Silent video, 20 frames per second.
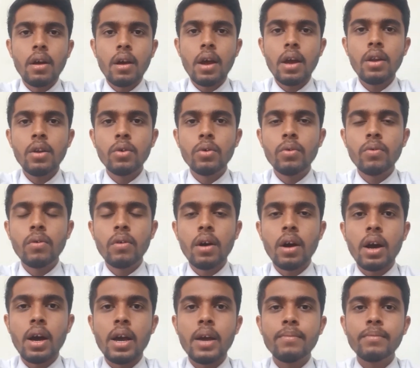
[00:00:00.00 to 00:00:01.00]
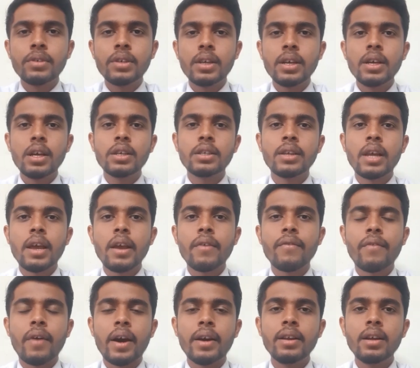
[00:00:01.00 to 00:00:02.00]
Hello, I am Shreyash
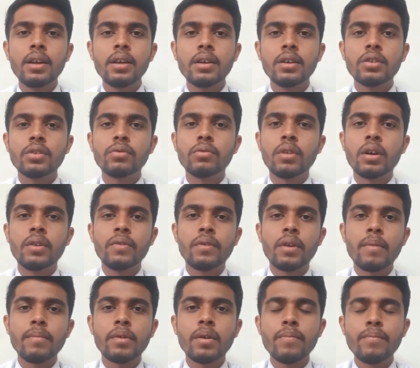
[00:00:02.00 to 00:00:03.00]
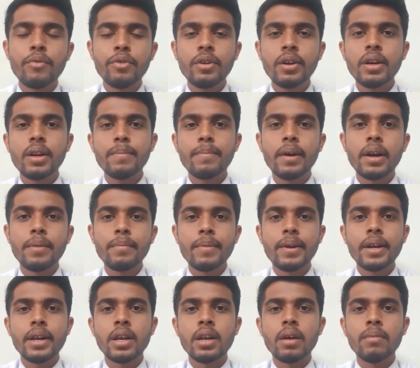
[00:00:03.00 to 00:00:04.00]
Naik, final year student from Computer
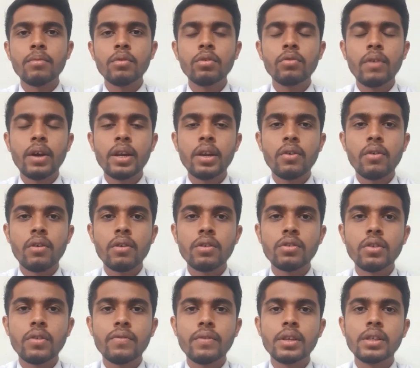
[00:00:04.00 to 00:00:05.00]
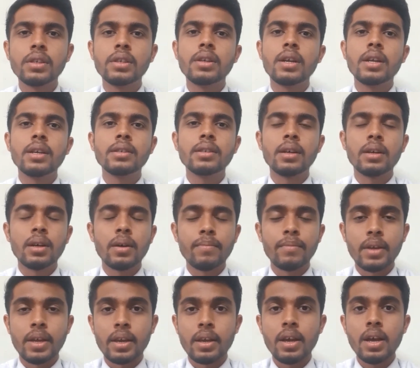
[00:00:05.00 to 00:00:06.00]
Department in Amrutvahini College of Engineering,
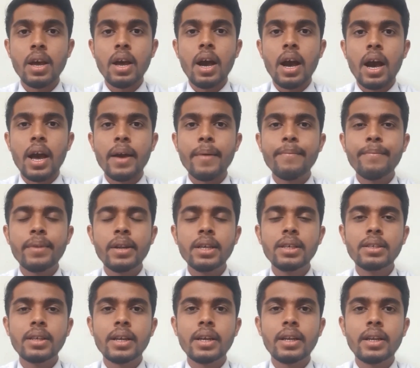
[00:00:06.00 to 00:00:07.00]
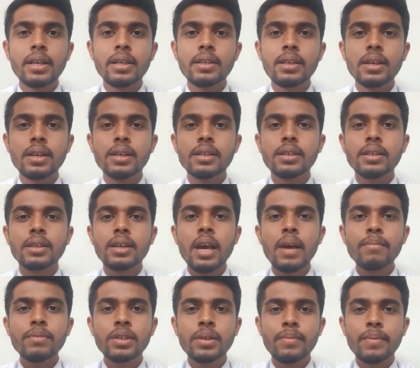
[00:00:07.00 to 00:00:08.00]
Sangamnir. I am placed in TCS,
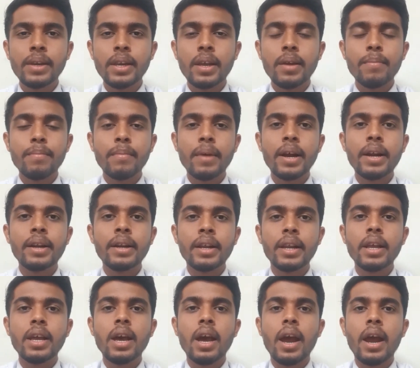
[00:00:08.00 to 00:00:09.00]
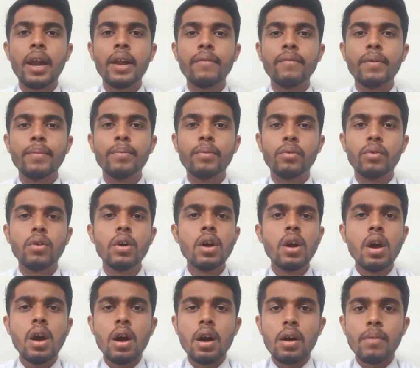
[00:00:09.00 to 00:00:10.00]
Capgemini, Mindtree and Wipro.
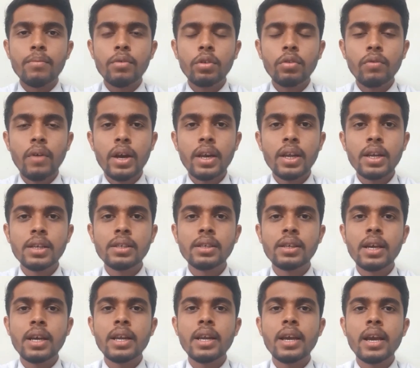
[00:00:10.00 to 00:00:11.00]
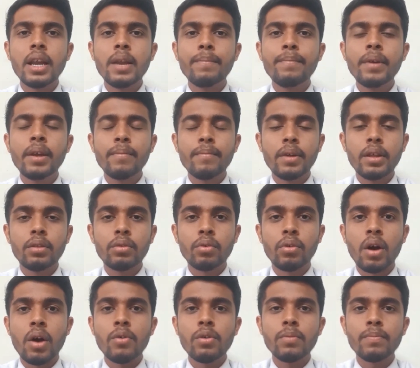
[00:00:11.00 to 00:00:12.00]
Amrutvahini is really helping me
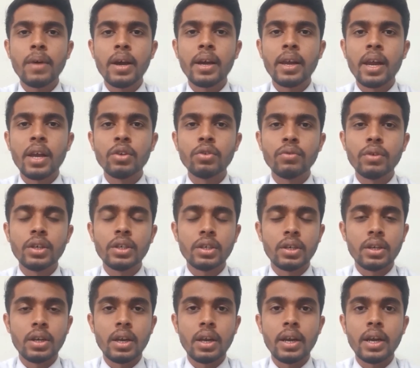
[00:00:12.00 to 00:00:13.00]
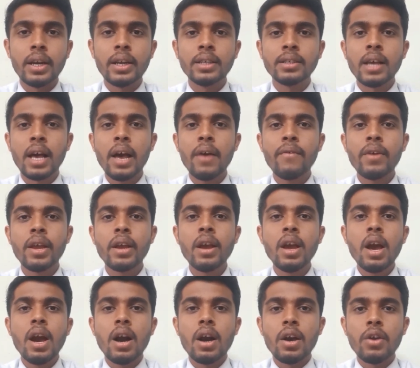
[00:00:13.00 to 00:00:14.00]
throughout my graduation. It is having
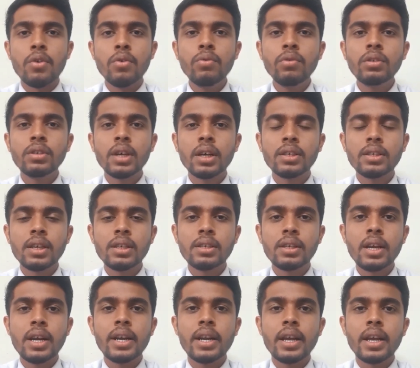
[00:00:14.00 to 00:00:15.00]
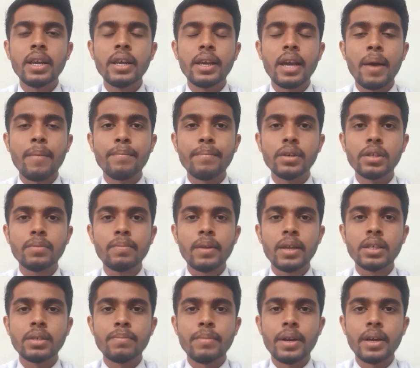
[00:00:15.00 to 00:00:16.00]
a huge success rate in campus
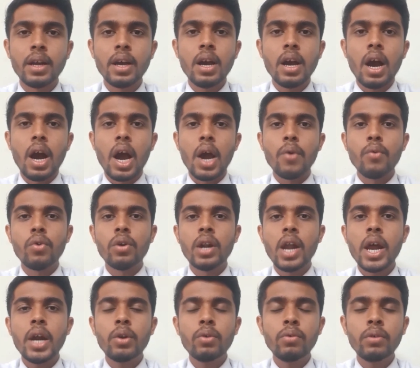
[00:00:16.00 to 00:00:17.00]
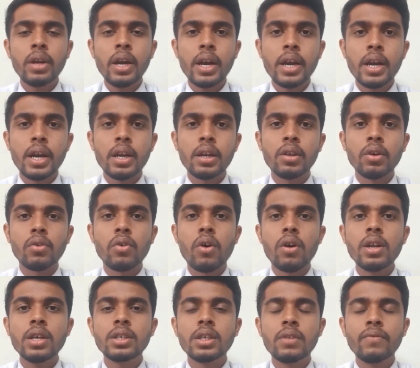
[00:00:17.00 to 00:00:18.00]
placement. I would like to credit the
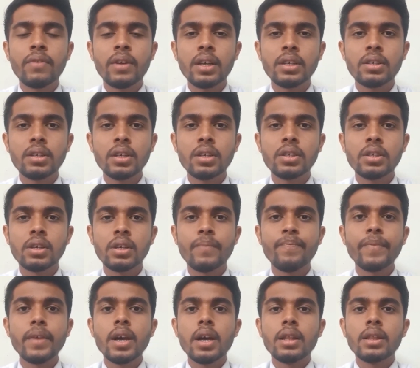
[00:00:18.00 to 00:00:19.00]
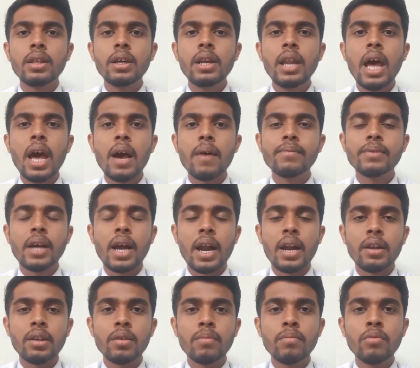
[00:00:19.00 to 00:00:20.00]
college infrastructure, the labs
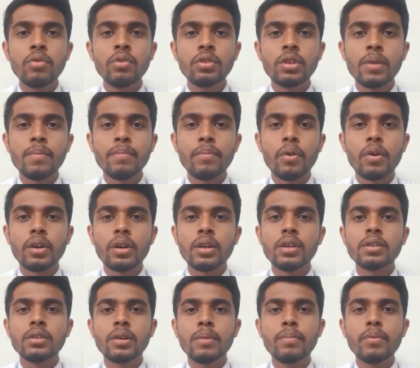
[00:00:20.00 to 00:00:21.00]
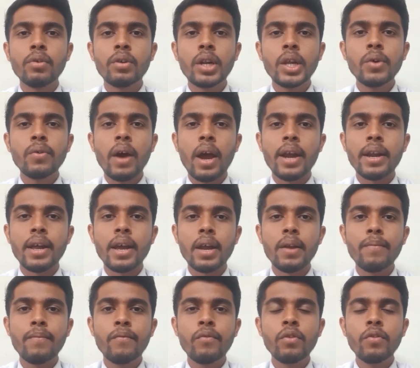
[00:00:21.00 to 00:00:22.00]
and the most important supportive and
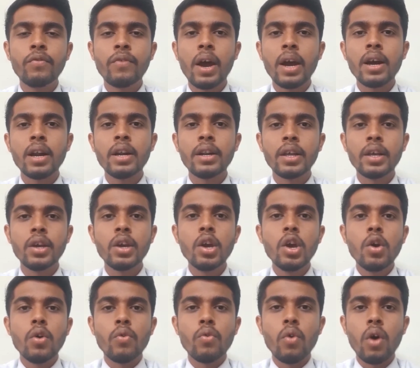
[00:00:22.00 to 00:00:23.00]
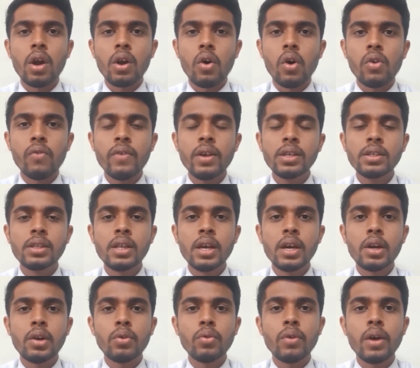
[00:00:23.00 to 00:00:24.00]
helpful faculty who are always
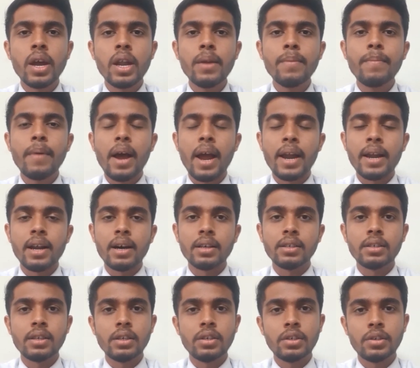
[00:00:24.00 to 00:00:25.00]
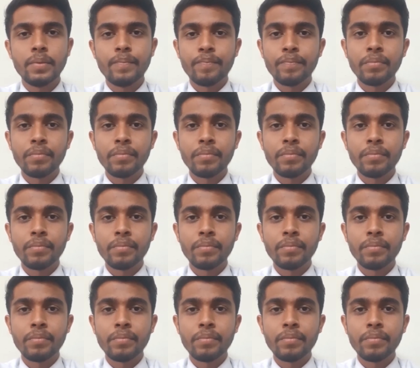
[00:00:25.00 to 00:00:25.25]
there to help and assist